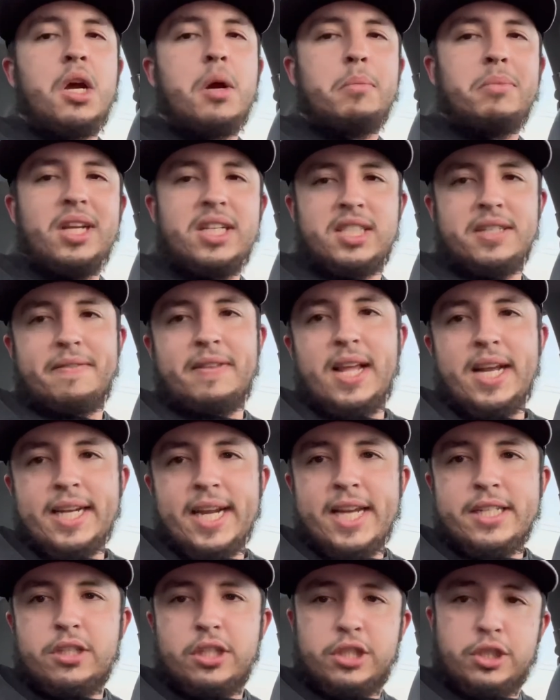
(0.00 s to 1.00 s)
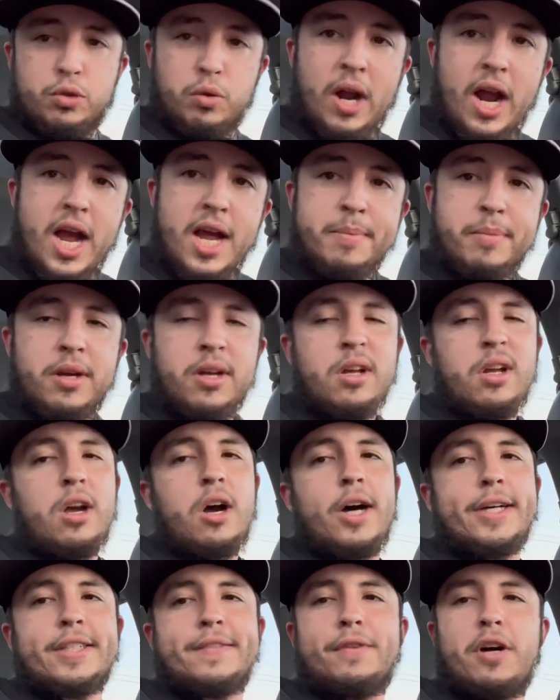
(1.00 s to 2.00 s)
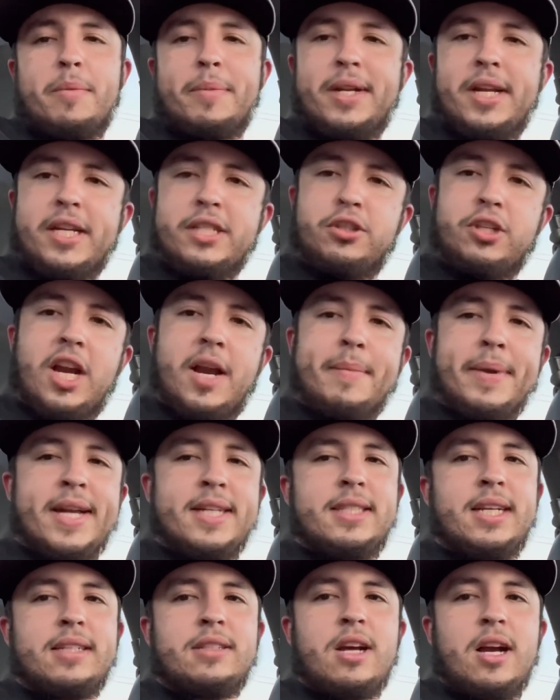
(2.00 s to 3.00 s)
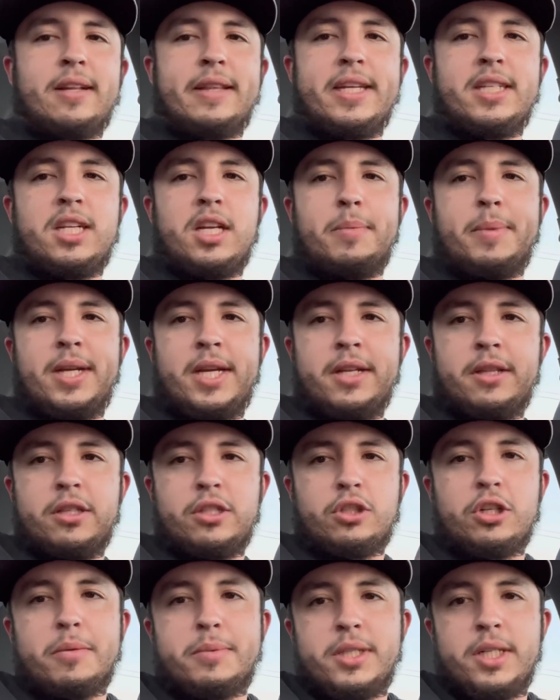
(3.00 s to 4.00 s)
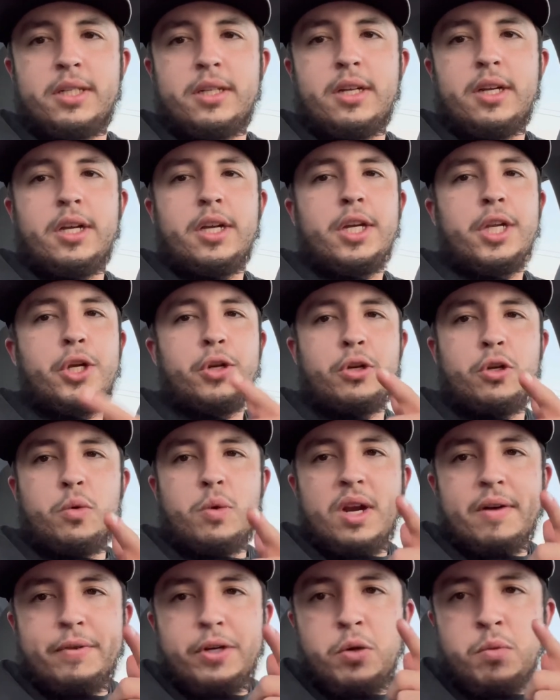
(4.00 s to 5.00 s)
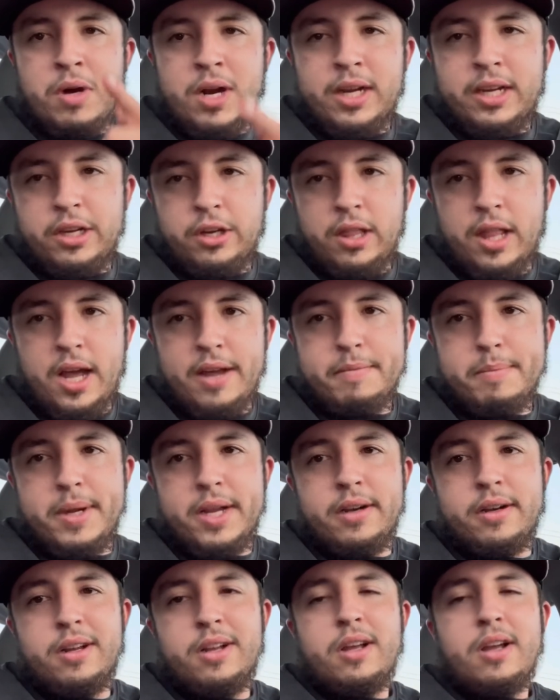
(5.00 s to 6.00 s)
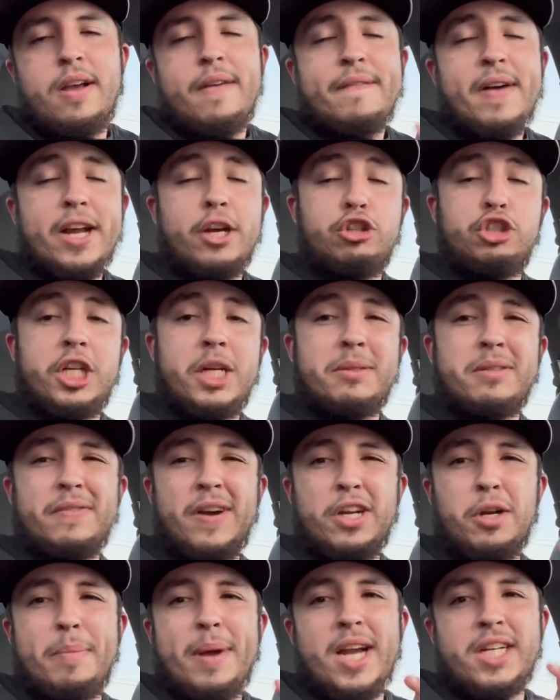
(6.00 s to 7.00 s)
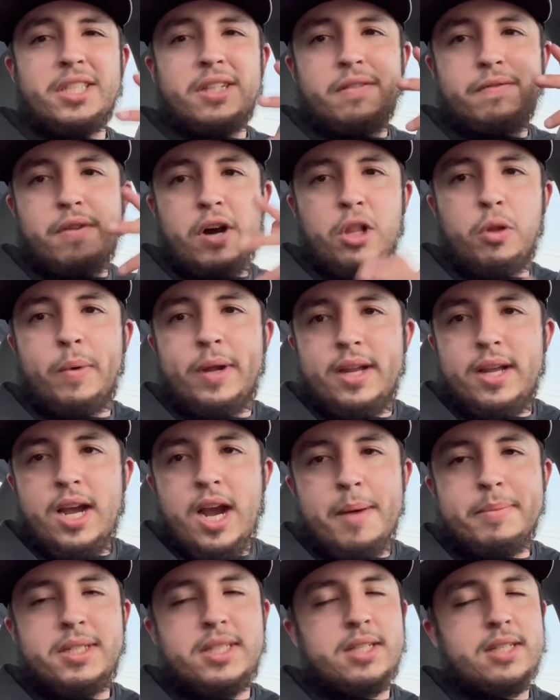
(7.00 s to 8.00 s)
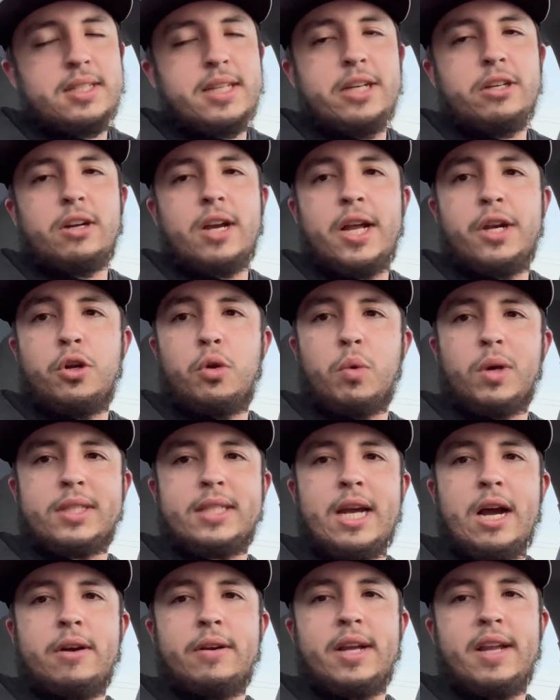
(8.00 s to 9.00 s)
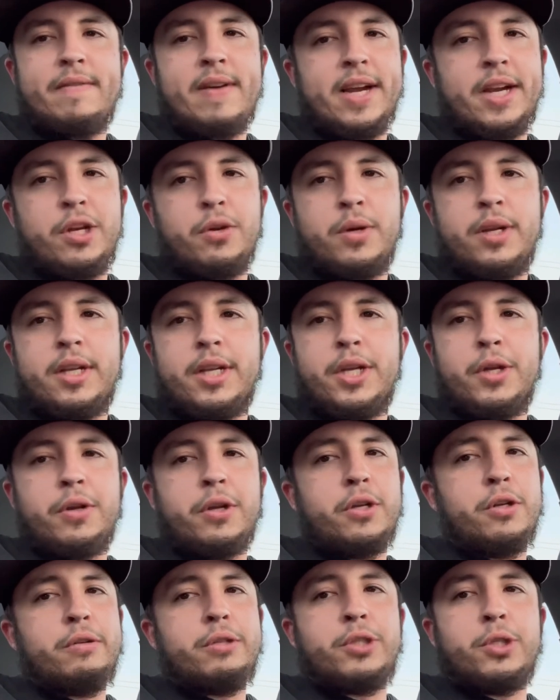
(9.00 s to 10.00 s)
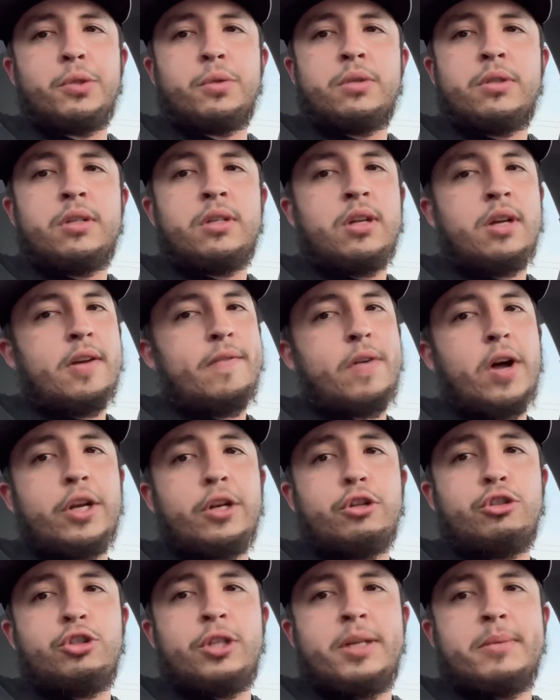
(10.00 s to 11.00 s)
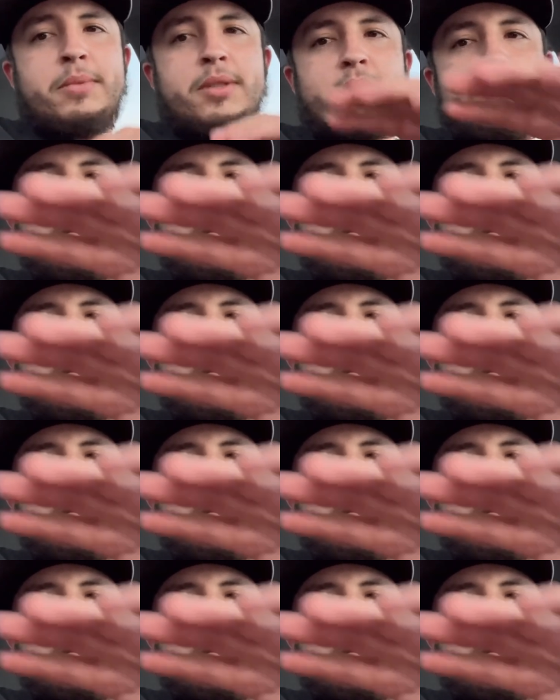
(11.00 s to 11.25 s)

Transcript: Please leave a like and subscribe. Also, follow me on Instagram and TikTok. Links going to be in the description. You can do whatever you want in your life, man. Find your dreams, find your passion, and follow it. I'm just a sneakerhead who works out. If I can do it, you can do it too. Follow your dreams.